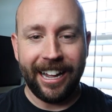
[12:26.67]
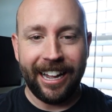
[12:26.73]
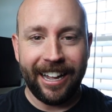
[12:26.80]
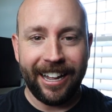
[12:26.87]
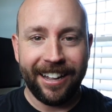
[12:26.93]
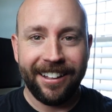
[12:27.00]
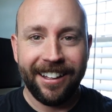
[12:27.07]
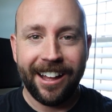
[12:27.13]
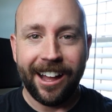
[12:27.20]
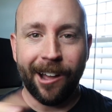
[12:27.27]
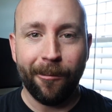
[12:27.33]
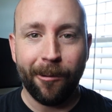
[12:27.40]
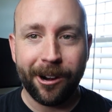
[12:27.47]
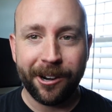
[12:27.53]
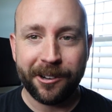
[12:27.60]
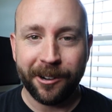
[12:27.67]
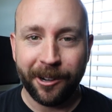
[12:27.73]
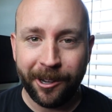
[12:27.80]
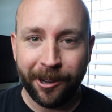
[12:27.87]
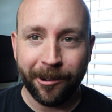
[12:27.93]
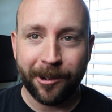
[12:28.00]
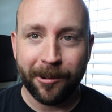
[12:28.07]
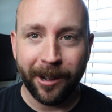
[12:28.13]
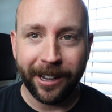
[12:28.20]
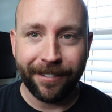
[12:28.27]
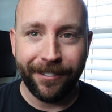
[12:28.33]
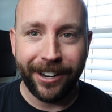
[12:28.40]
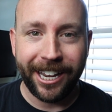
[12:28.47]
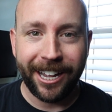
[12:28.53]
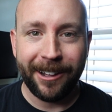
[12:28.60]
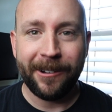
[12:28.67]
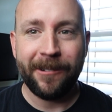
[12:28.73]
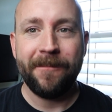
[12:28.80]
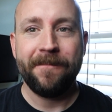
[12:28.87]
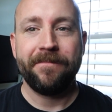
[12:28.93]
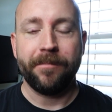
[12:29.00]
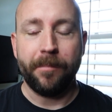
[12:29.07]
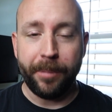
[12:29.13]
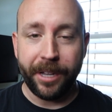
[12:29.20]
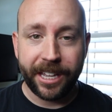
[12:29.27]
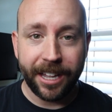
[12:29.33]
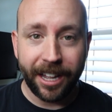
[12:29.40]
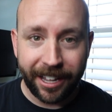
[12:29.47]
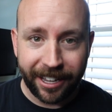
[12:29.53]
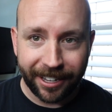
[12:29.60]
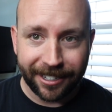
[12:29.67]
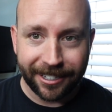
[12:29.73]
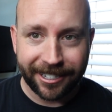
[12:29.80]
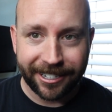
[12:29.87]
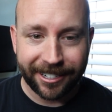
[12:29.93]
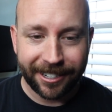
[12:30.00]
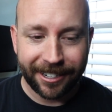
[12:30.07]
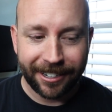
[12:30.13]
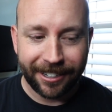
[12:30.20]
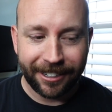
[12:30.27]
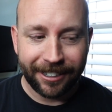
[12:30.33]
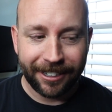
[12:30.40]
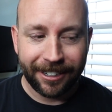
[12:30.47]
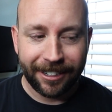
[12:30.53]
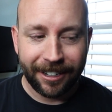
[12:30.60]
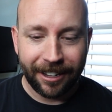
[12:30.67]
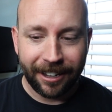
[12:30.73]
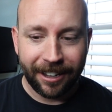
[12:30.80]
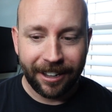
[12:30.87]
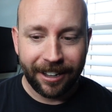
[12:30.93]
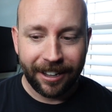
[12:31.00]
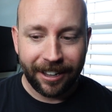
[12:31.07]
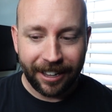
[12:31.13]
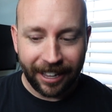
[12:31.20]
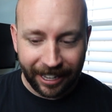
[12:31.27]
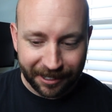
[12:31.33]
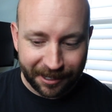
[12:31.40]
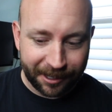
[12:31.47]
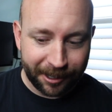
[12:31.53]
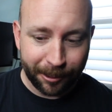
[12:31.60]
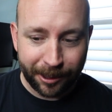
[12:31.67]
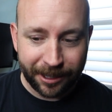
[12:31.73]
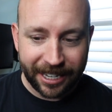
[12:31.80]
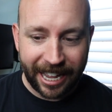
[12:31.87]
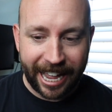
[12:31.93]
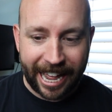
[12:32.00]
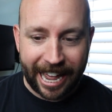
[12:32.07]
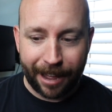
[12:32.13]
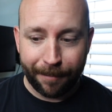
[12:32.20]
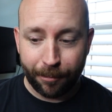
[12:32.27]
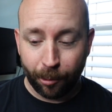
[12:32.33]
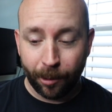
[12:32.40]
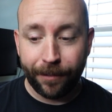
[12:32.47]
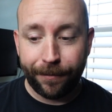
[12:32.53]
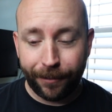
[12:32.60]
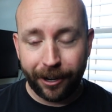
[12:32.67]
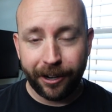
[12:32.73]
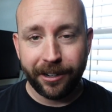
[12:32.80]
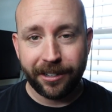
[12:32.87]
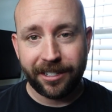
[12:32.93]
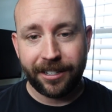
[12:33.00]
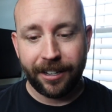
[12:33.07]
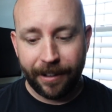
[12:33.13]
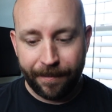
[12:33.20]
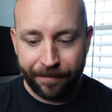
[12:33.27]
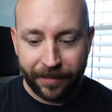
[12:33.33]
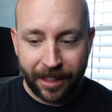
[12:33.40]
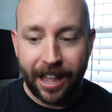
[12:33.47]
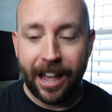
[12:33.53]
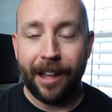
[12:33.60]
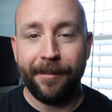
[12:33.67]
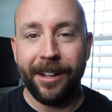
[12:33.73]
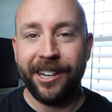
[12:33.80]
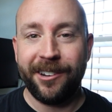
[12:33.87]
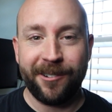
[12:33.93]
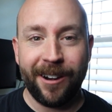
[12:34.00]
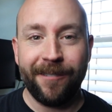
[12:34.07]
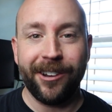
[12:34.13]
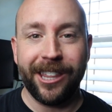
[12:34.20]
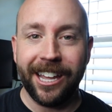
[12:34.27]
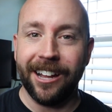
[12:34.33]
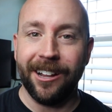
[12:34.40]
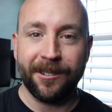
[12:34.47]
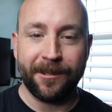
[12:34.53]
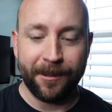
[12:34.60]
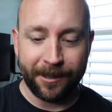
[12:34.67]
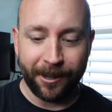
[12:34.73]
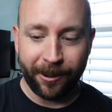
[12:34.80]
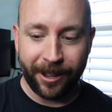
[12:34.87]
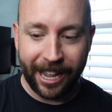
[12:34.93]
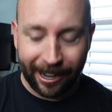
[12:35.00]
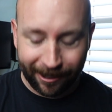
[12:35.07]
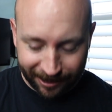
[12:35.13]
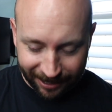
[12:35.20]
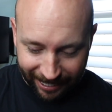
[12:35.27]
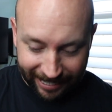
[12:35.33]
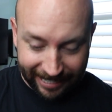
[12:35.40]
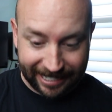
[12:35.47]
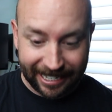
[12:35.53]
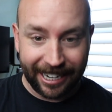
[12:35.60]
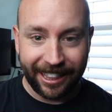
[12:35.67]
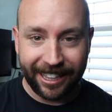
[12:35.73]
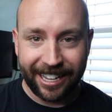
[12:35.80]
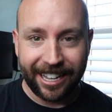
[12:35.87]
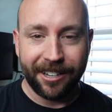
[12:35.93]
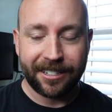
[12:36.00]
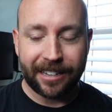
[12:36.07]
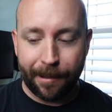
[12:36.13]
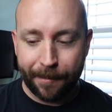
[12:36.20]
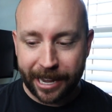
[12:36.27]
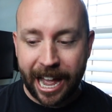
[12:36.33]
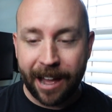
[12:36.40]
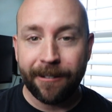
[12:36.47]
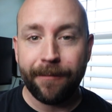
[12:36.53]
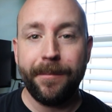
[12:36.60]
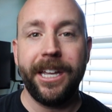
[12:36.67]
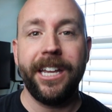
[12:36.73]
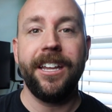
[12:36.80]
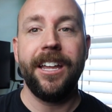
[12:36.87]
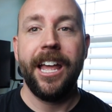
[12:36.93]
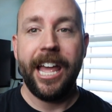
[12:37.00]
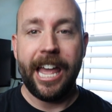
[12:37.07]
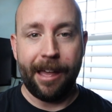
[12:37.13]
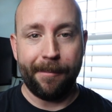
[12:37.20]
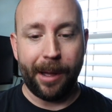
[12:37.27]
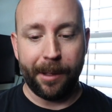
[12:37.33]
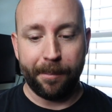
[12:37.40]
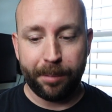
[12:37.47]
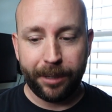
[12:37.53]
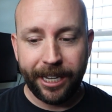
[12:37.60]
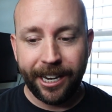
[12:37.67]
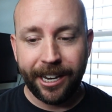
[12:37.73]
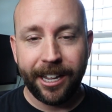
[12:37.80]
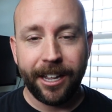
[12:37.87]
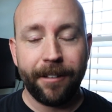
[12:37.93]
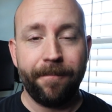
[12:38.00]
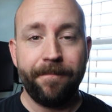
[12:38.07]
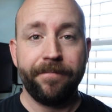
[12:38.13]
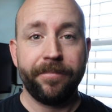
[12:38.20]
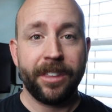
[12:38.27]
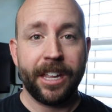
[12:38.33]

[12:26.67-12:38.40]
I want to show you a quick video because as soon as that happened, well, first, I made sure everything else was okay. I was like, is anything else coming out of me? Am I bleeding?